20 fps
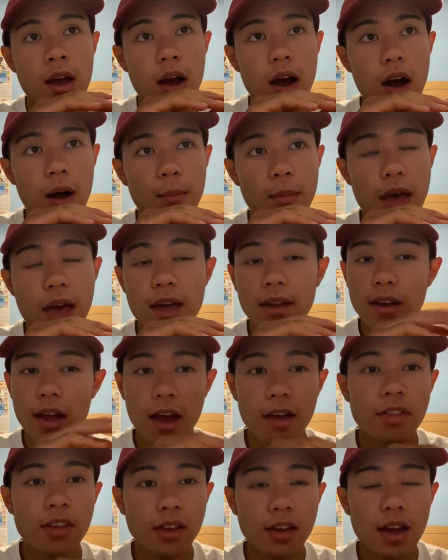And
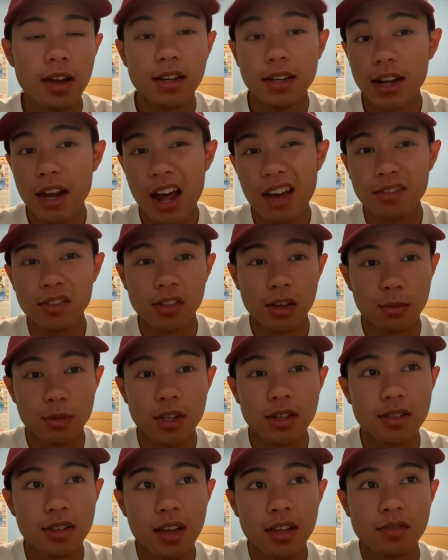I think I did have some
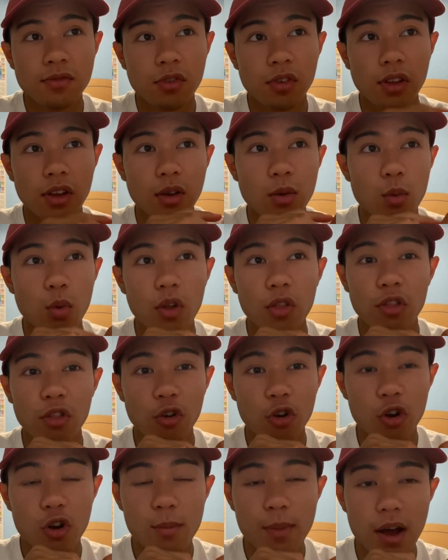success for like
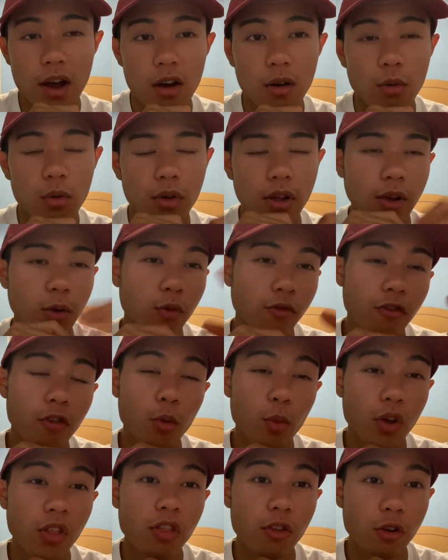1/3 for
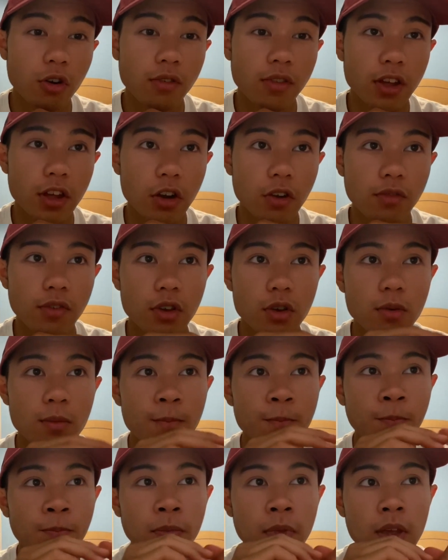1/3 of the interview.
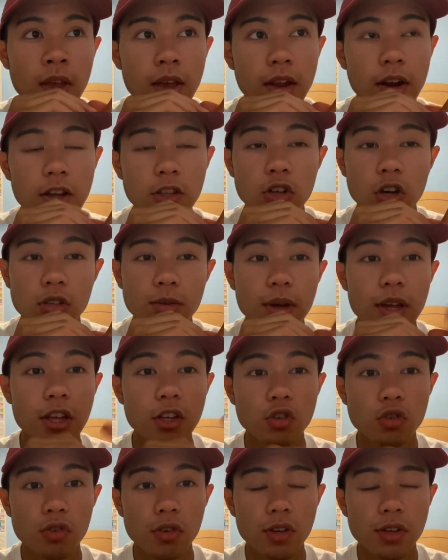I talked about
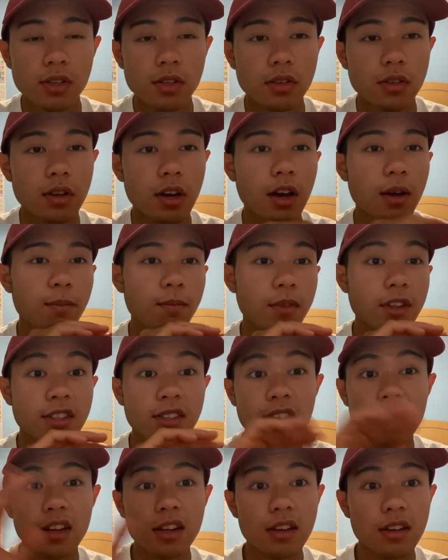interests, the
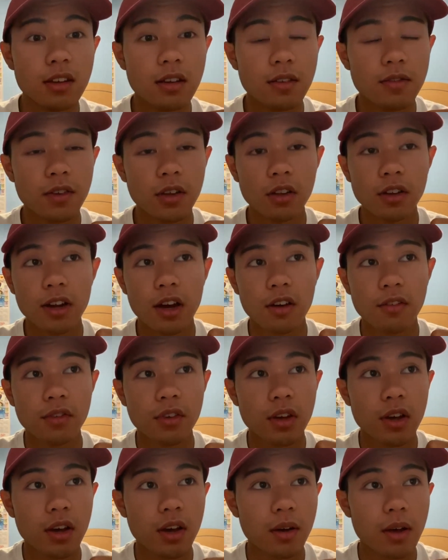city,
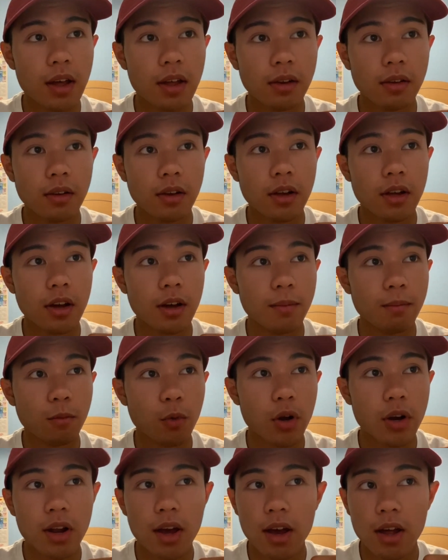Philadelphia, and
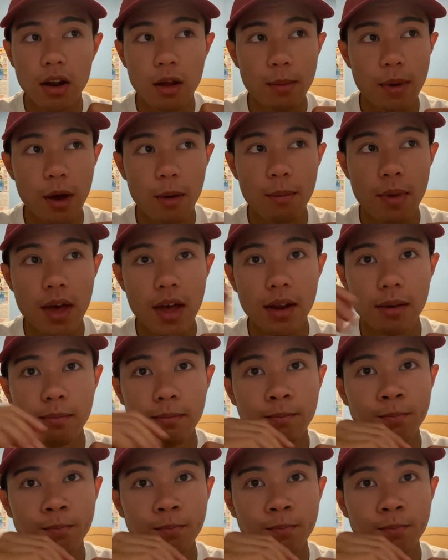whatnot about Penn.